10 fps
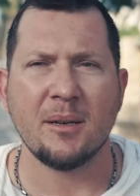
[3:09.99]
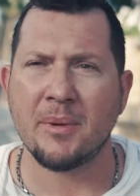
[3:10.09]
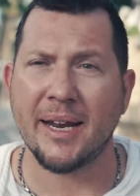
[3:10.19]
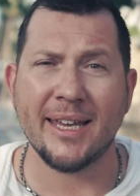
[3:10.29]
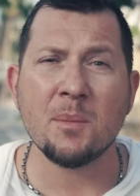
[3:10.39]

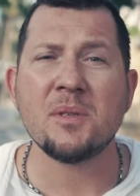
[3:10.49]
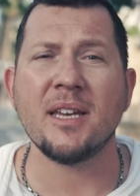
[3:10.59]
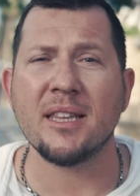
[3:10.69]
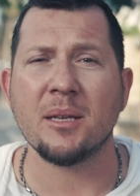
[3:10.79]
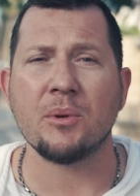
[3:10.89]
But I keep
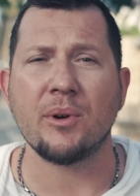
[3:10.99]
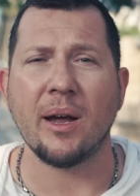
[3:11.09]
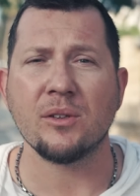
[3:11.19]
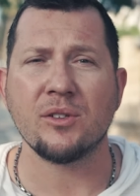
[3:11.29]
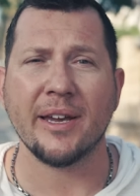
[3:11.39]
seeing them
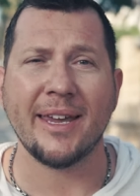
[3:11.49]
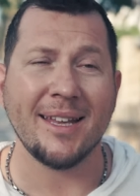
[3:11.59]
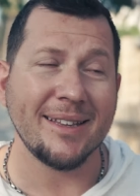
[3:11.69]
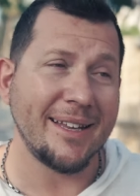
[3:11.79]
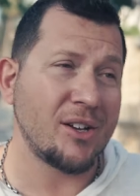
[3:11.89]
around, so I
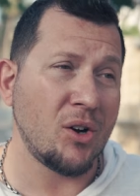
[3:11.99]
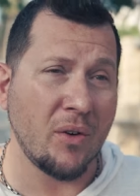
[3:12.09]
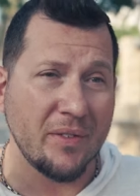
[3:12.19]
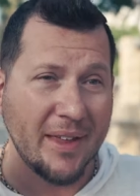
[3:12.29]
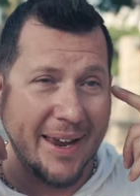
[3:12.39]
can't let
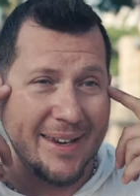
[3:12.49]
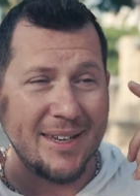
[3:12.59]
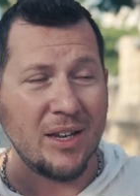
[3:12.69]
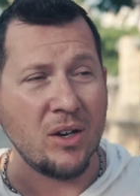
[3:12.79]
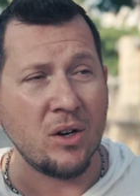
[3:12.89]
go of the
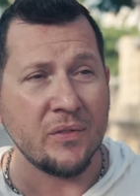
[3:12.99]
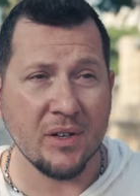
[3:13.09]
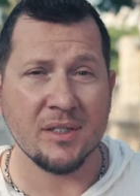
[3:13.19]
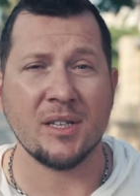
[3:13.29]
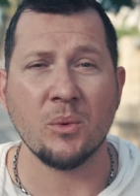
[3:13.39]
idea of
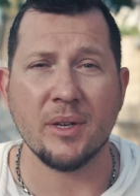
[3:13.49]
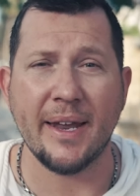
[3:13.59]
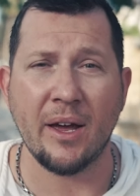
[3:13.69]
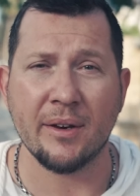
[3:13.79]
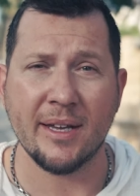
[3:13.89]
hunting one
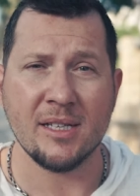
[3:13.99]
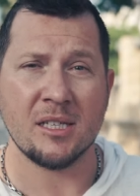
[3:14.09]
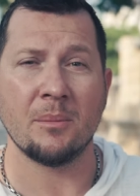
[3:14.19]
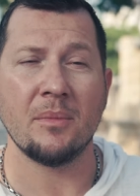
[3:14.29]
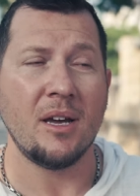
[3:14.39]
down, getting
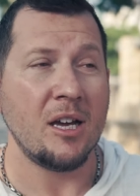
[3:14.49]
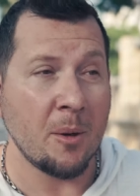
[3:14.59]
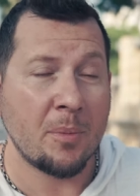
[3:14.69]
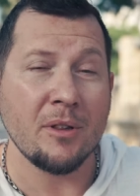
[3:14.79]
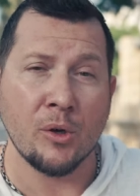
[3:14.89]
some
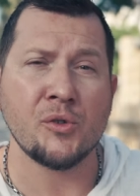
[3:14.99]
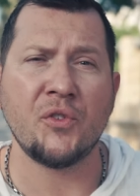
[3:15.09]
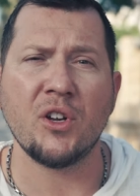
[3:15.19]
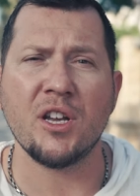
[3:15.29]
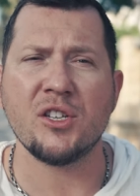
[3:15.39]
up-close
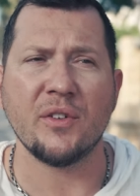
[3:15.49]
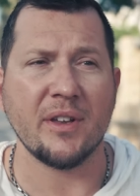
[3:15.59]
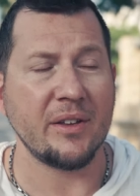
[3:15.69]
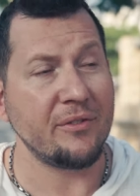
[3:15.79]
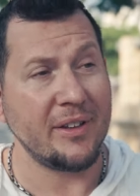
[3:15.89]
footage of
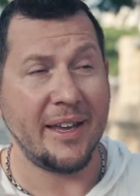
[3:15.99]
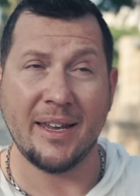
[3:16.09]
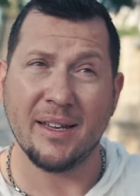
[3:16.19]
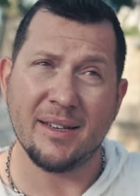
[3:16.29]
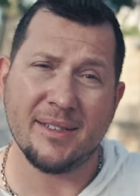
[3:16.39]
it
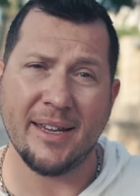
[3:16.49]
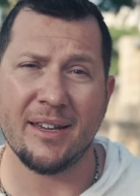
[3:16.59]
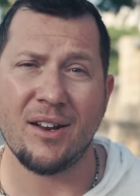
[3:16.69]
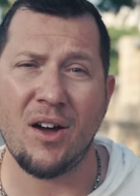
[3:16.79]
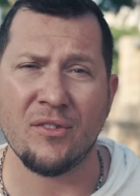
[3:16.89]
inflating and
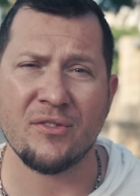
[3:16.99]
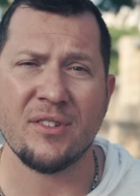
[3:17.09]
taking off.